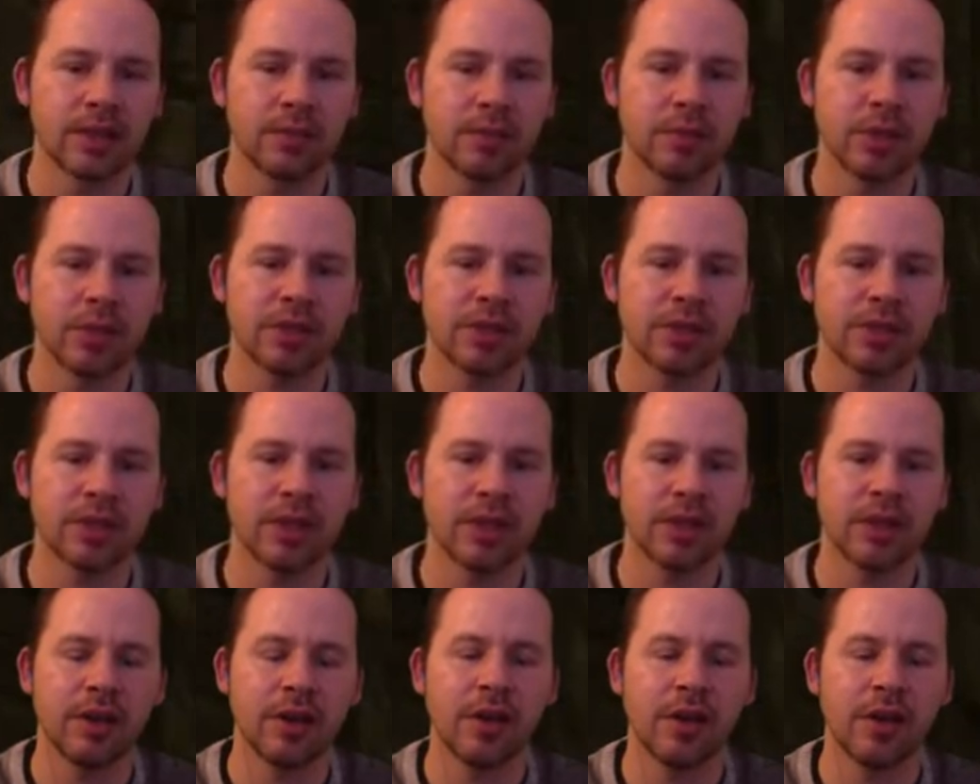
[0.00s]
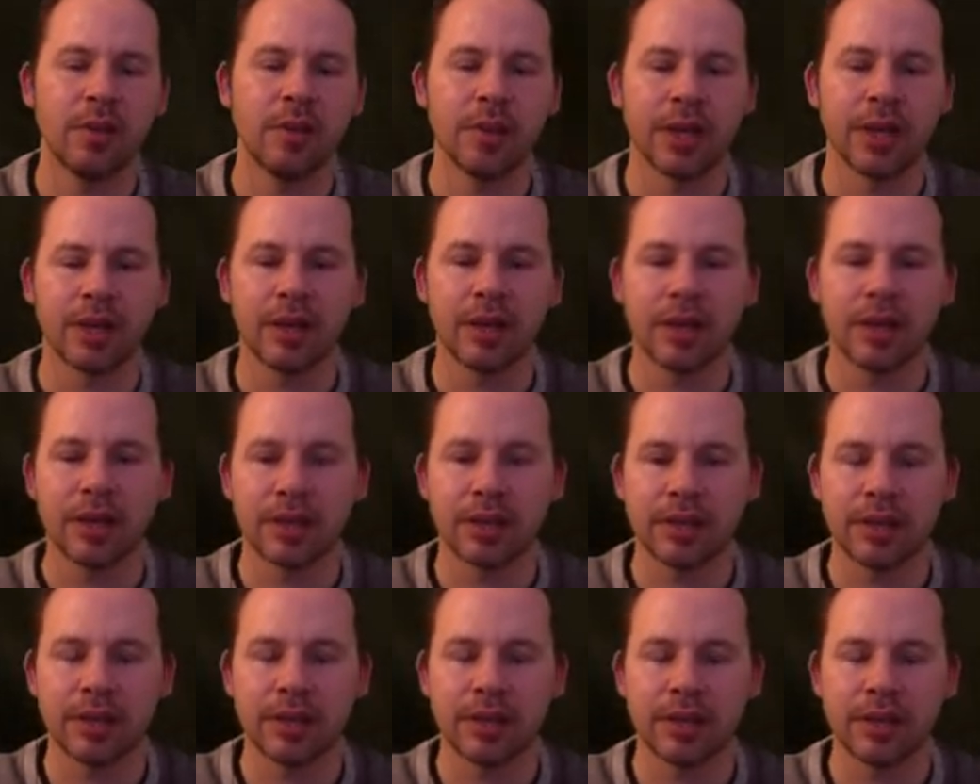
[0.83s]
Which, oh my
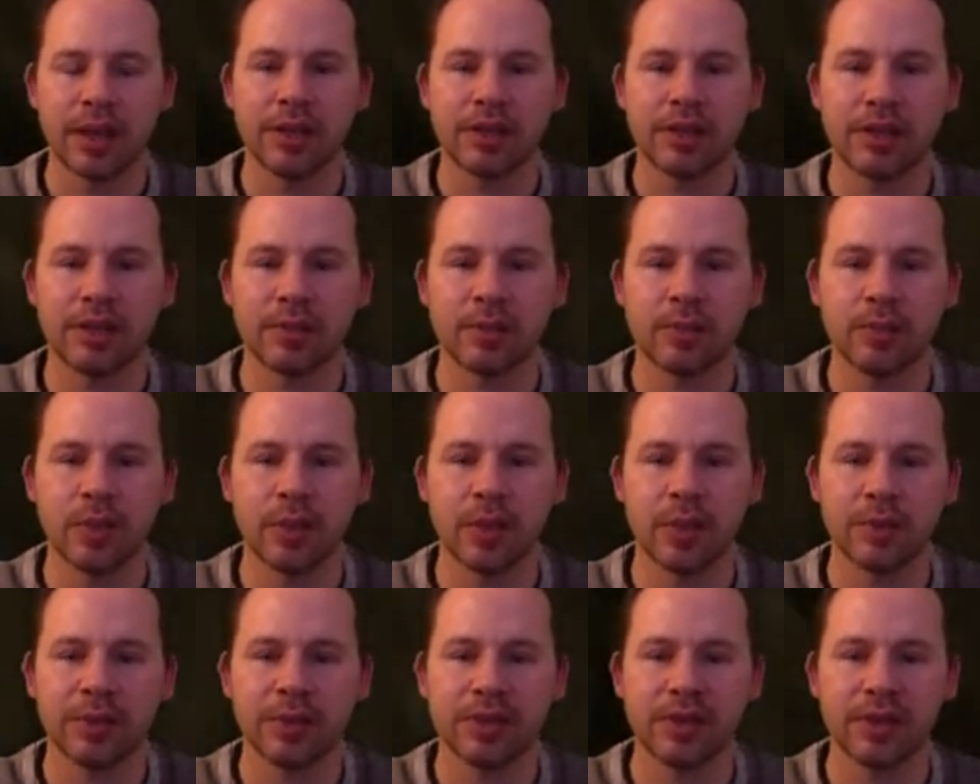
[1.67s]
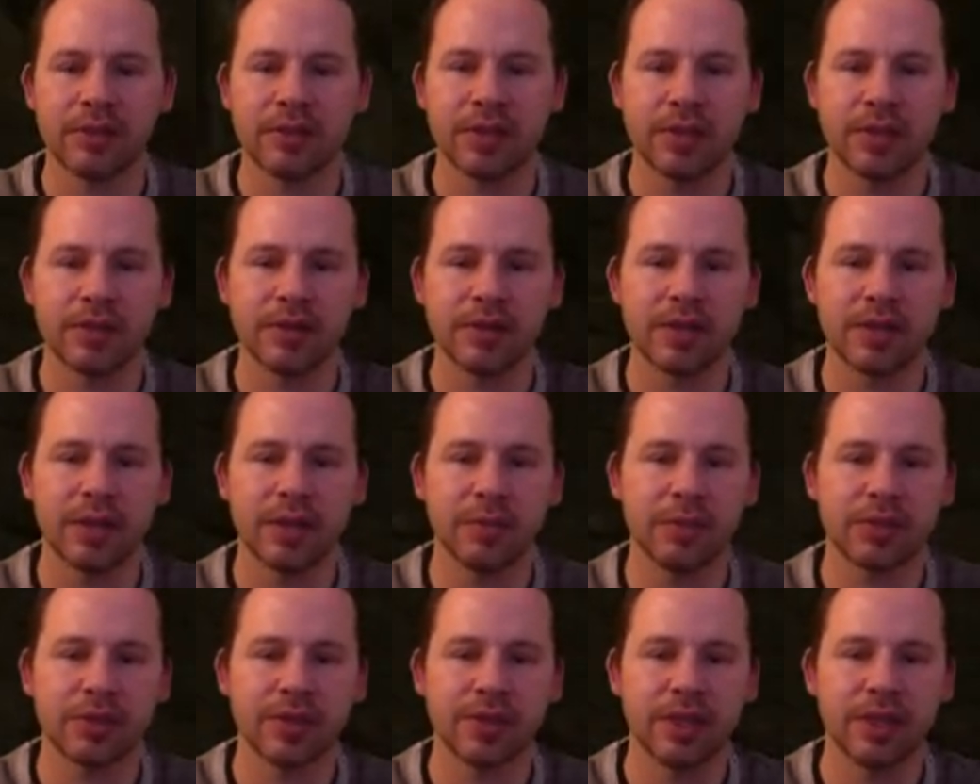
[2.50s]
god, I just got myself down to
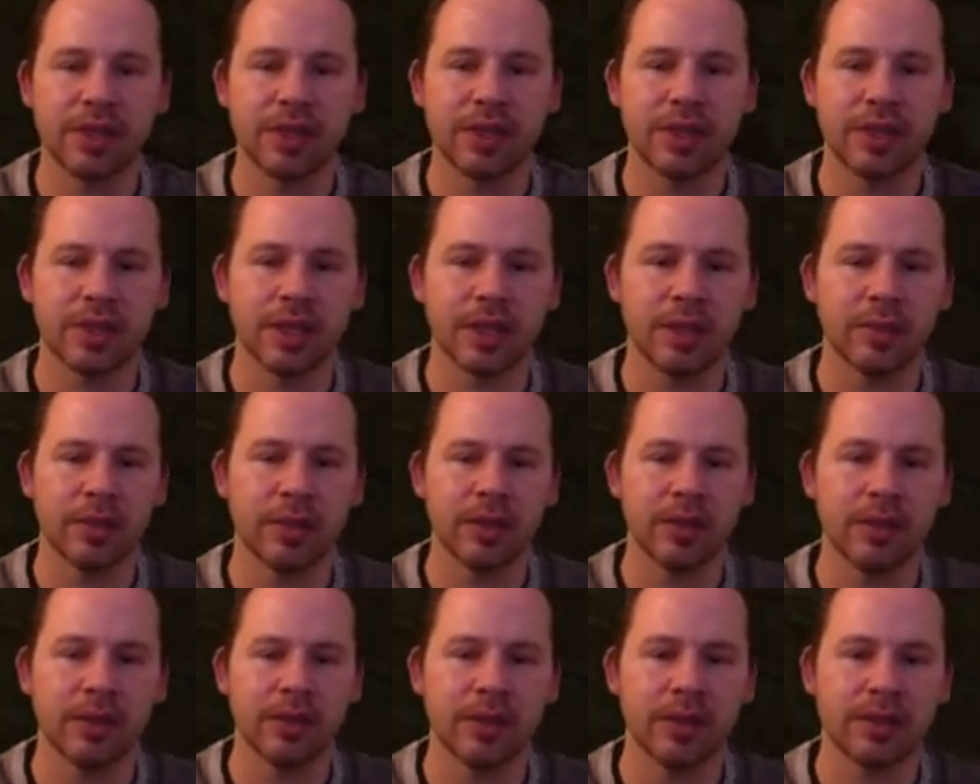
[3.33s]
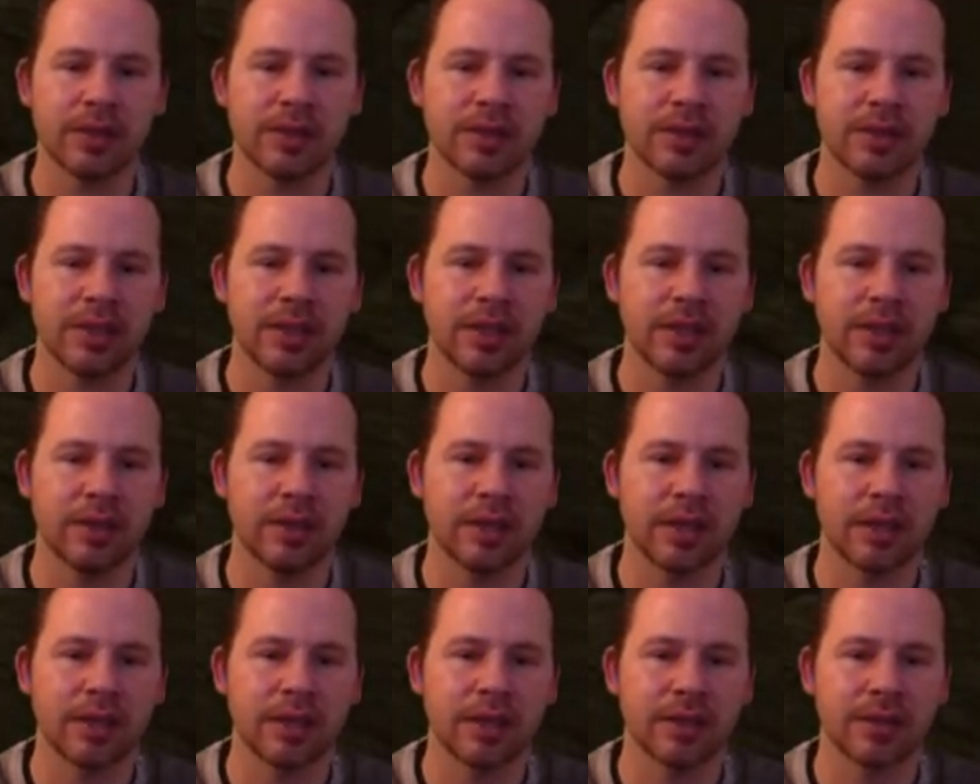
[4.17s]
10%. Okay, well, let's see how
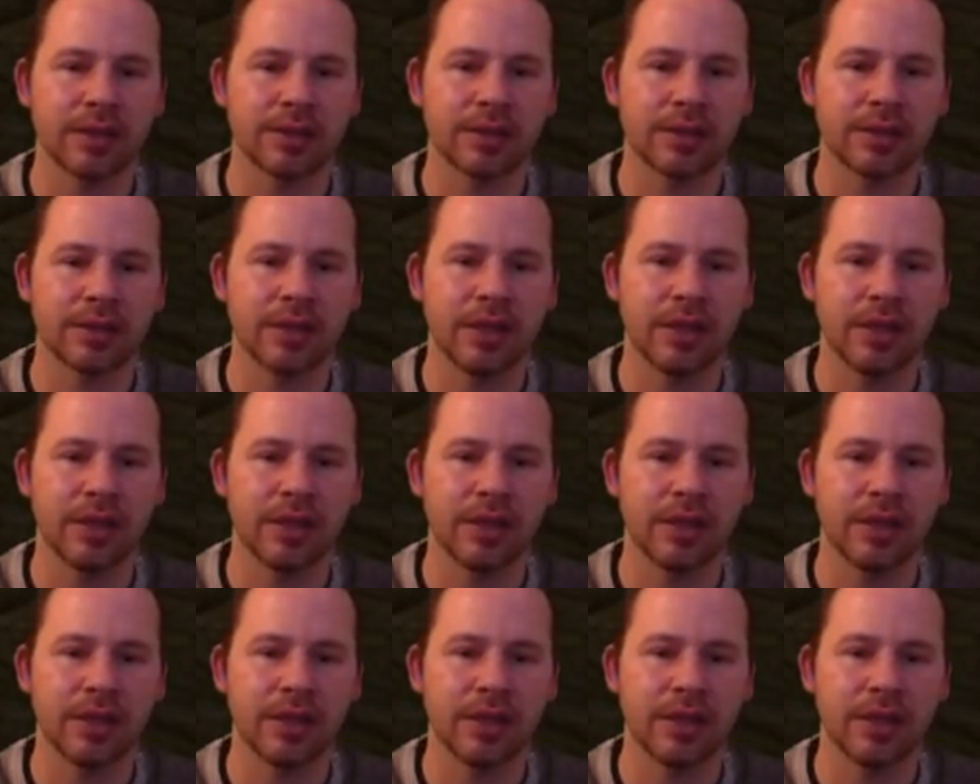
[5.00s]
that goes.